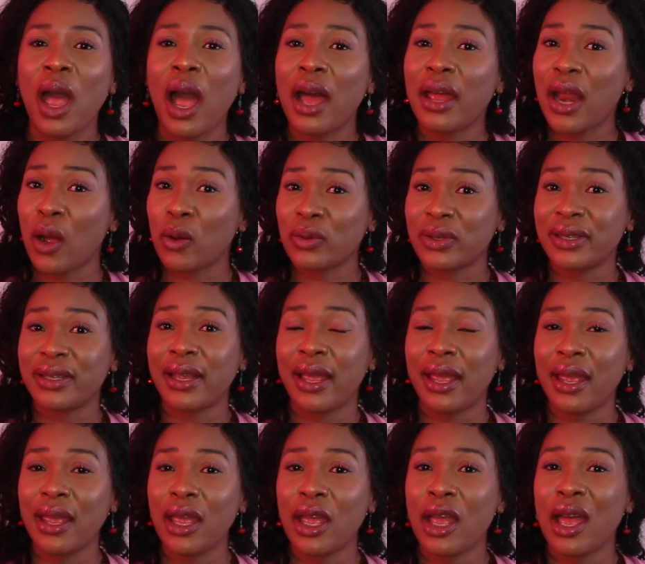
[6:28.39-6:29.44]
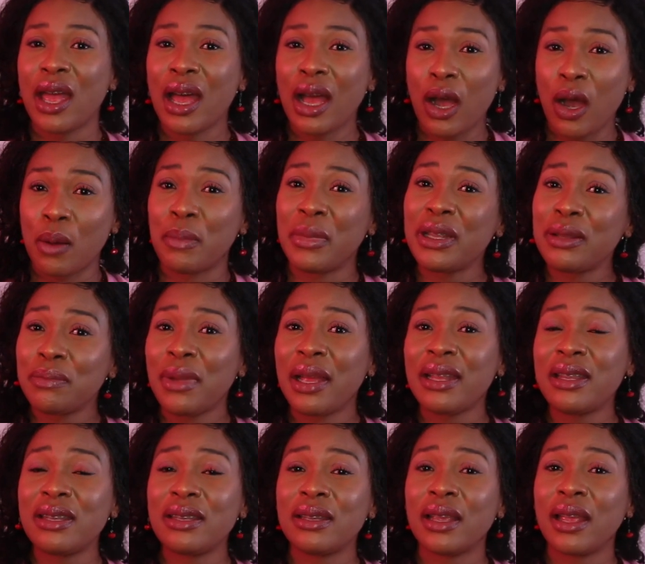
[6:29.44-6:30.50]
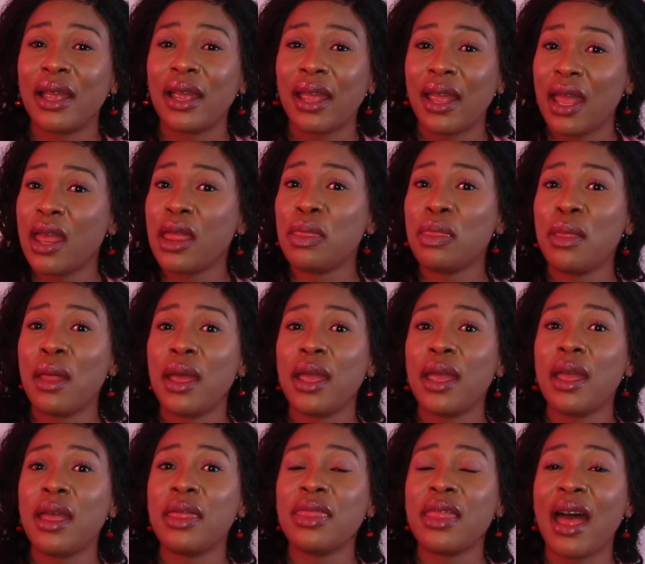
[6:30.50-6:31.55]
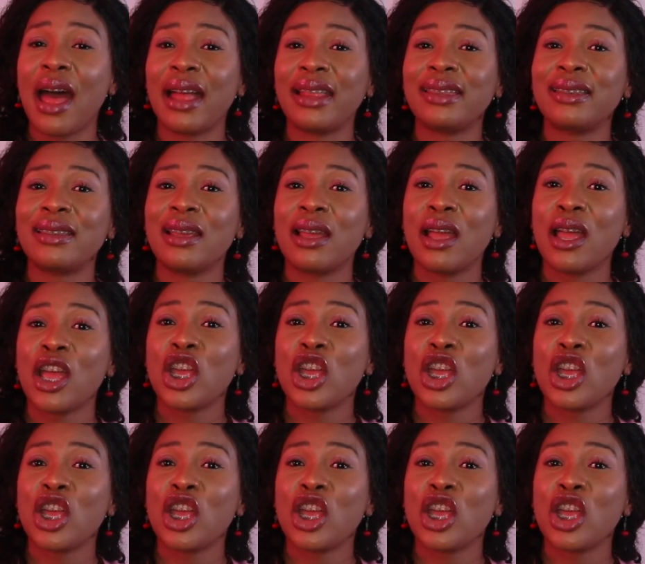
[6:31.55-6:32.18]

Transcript: And I will say commitment in that